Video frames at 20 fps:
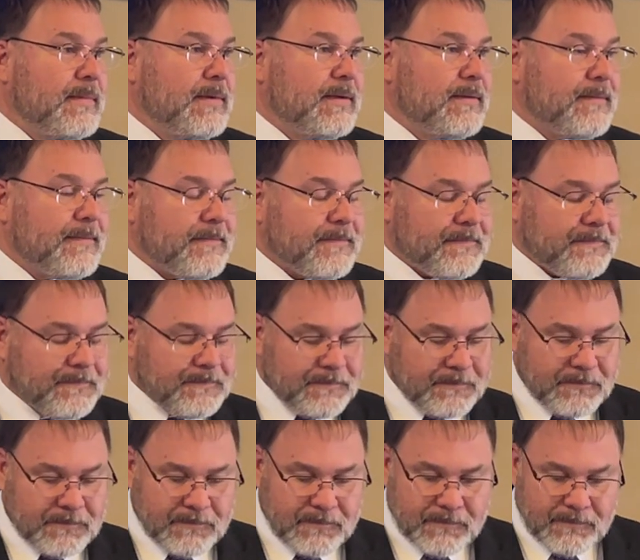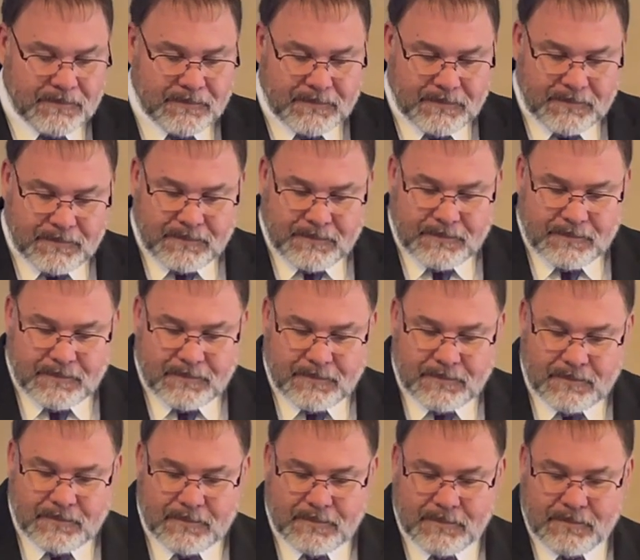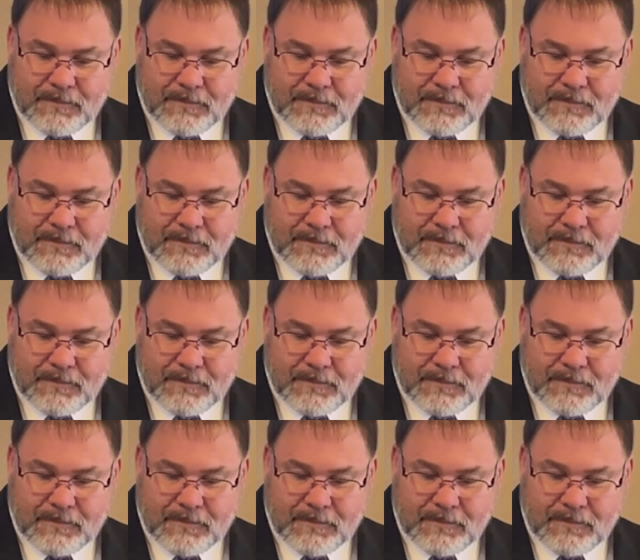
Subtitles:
No one is speaking in this clip.